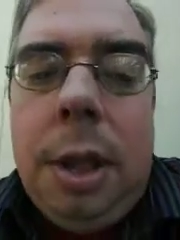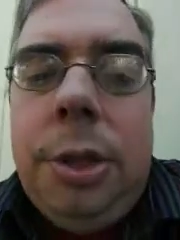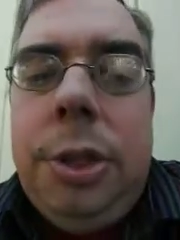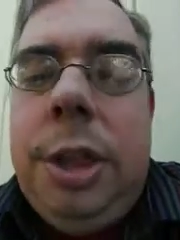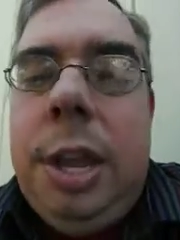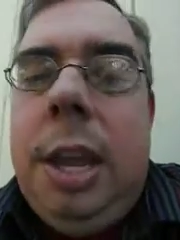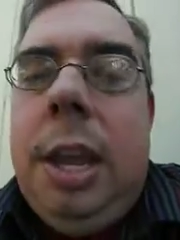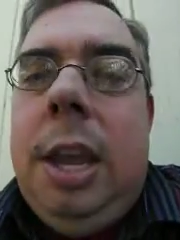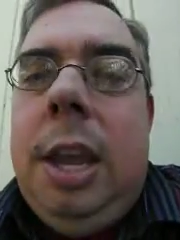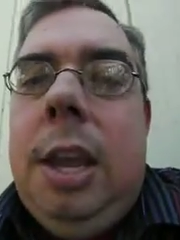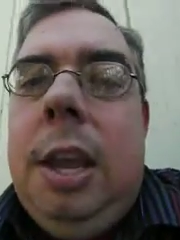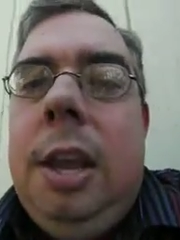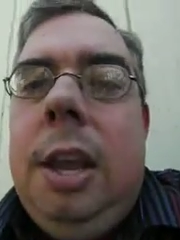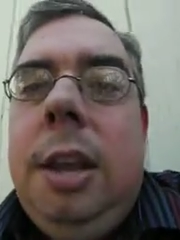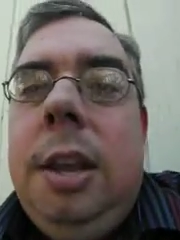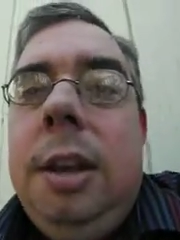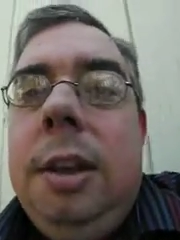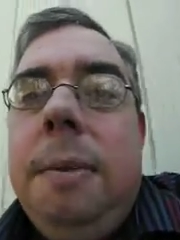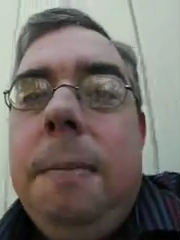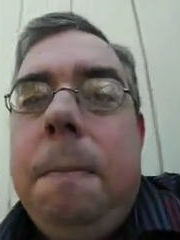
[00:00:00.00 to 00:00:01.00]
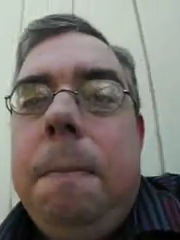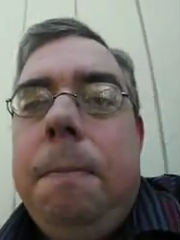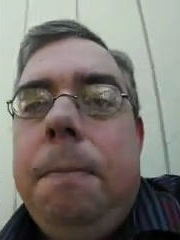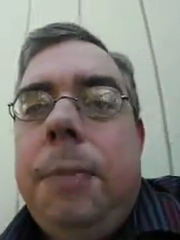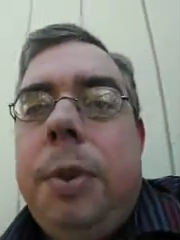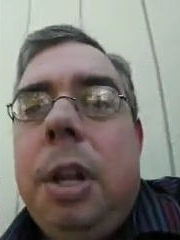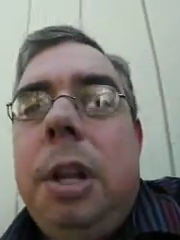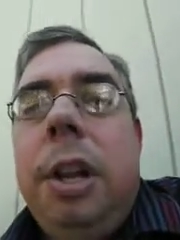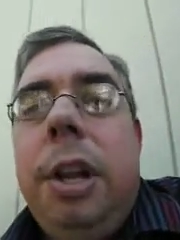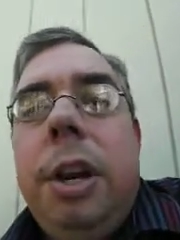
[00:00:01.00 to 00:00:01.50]
The
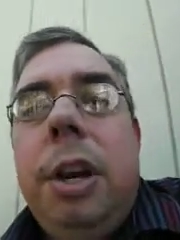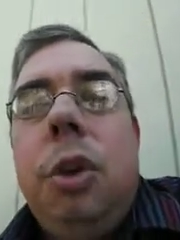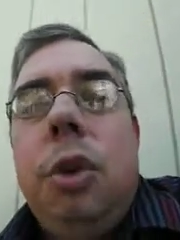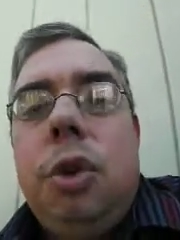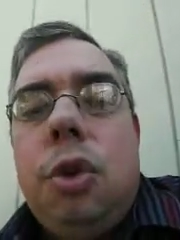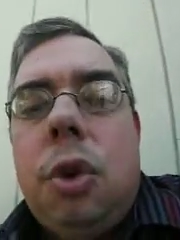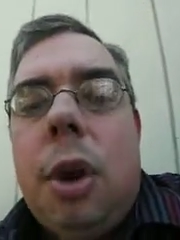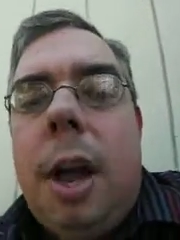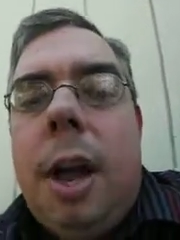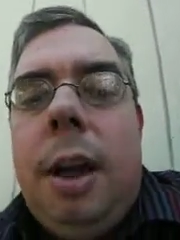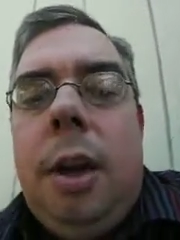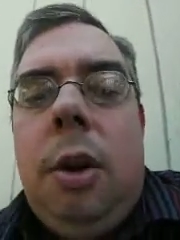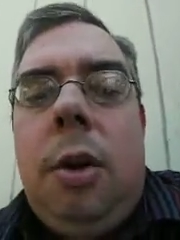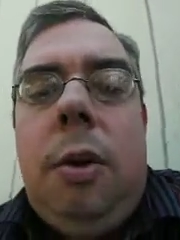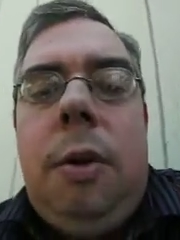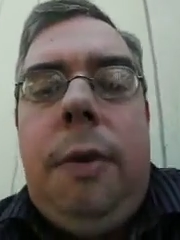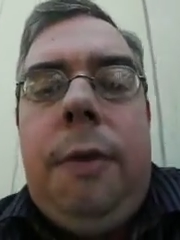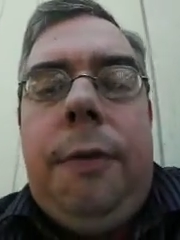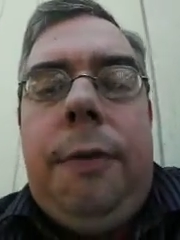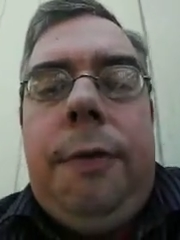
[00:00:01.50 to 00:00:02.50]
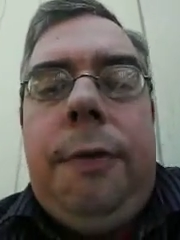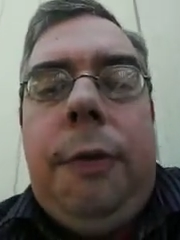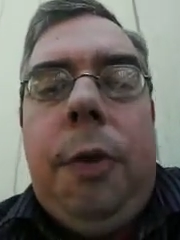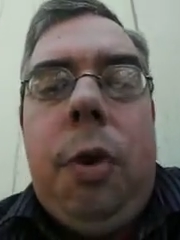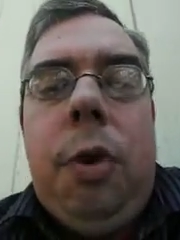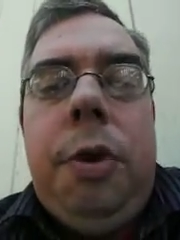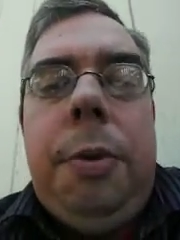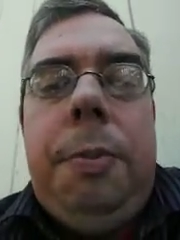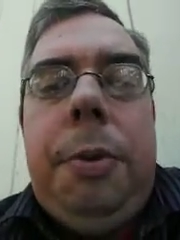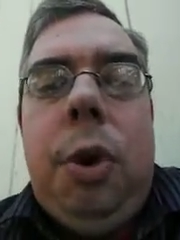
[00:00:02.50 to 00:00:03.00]
clinical trial
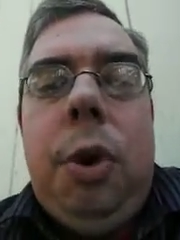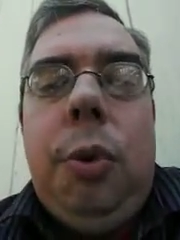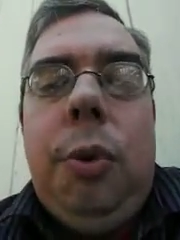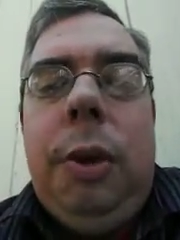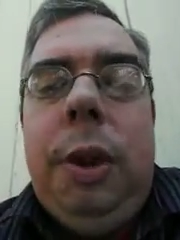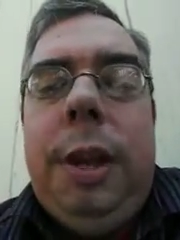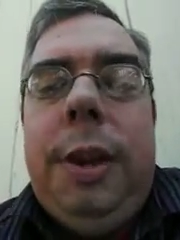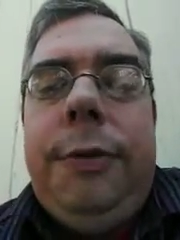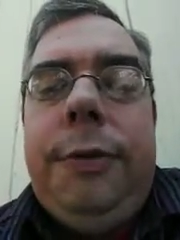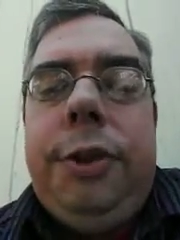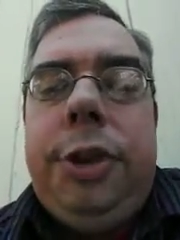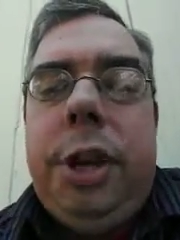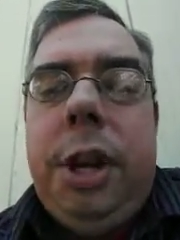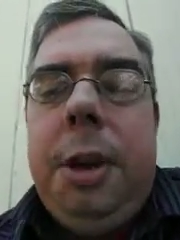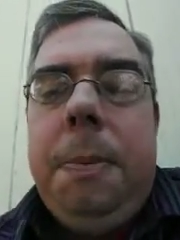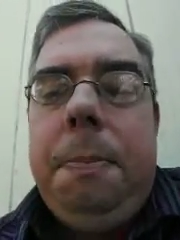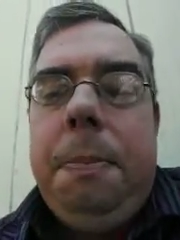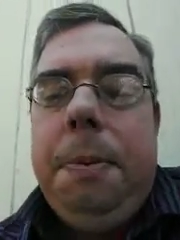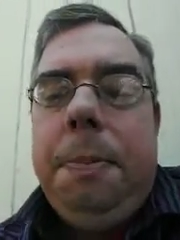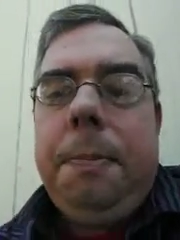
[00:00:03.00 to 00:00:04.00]
for the Pure Relief chip